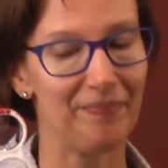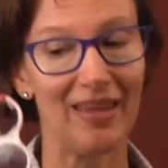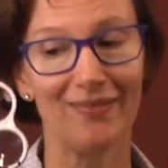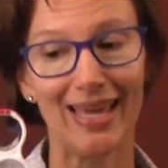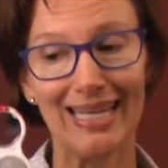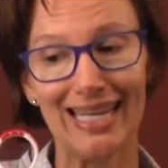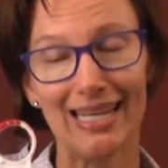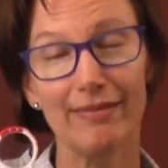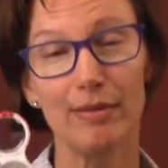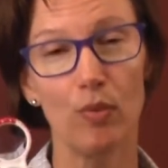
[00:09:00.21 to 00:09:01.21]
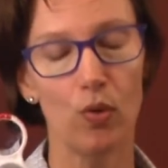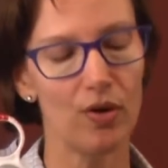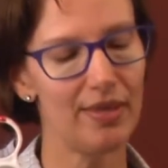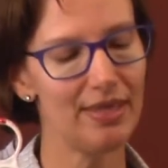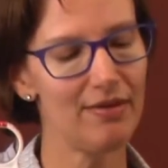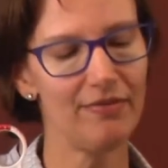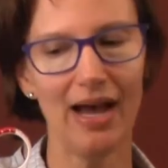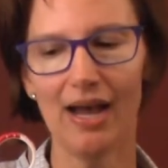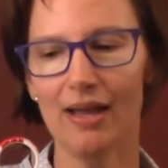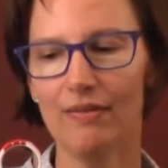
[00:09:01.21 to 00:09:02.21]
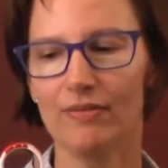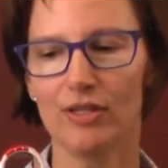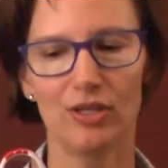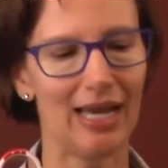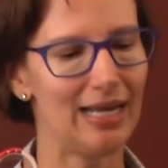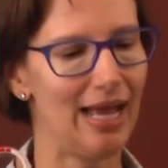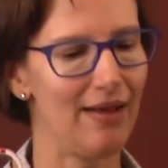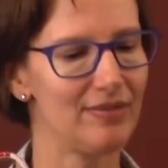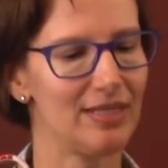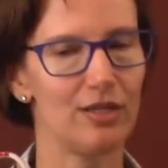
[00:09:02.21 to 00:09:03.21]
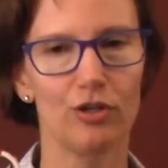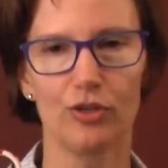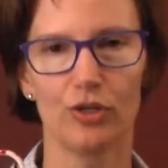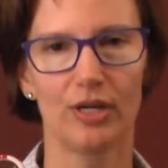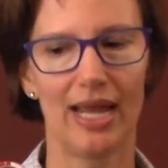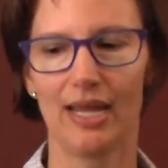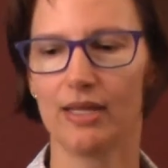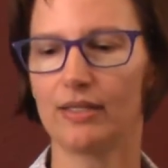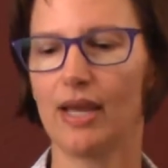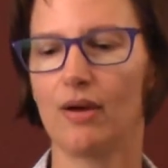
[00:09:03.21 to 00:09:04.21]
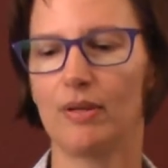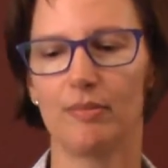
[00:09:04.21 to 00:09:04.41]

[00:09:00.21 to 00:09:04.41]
If they need even more than the 5, then you kind of have to get your third hand going